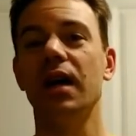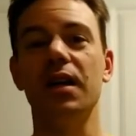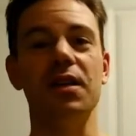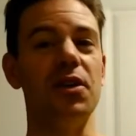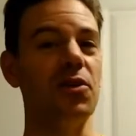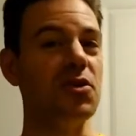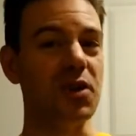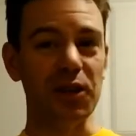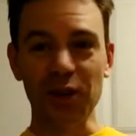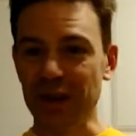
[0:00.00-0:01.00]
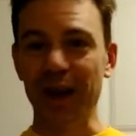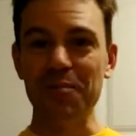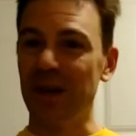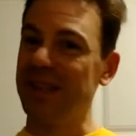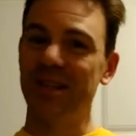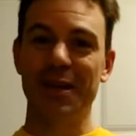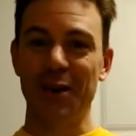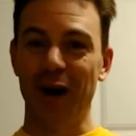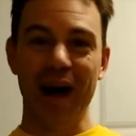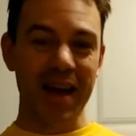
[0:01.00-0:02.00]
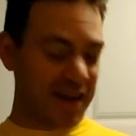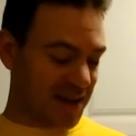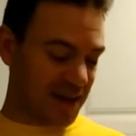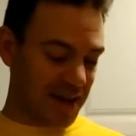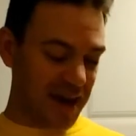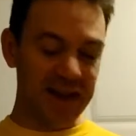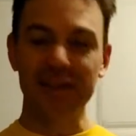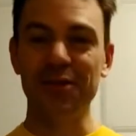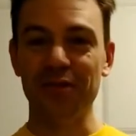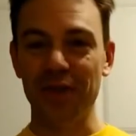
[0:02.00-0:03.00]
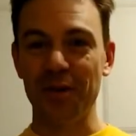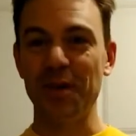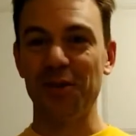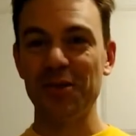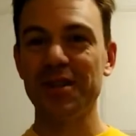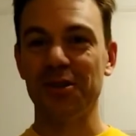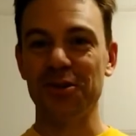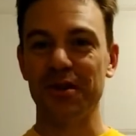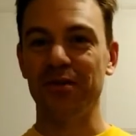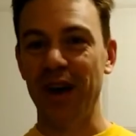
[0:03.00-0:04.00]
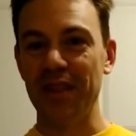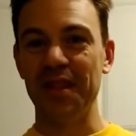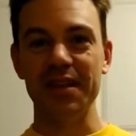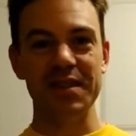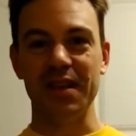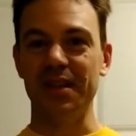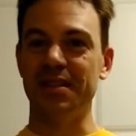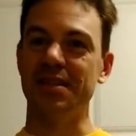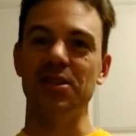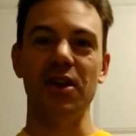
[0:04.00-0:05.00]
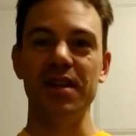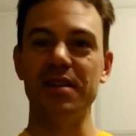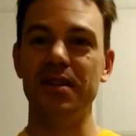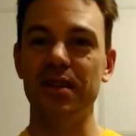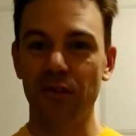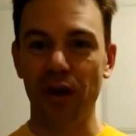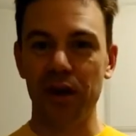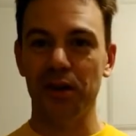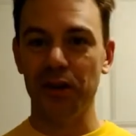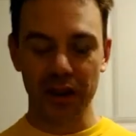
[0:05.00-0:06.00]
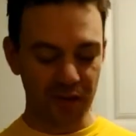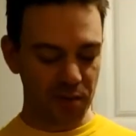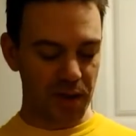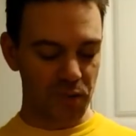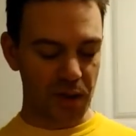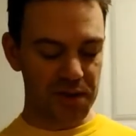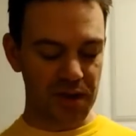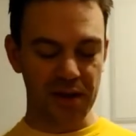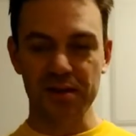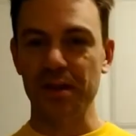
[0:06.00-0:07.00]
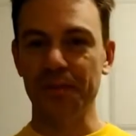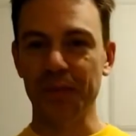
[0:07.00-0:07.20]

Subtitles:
You know, you can look it up, but you know, I had to do a fair bit of research to find this, and it's not easy to find on the government websites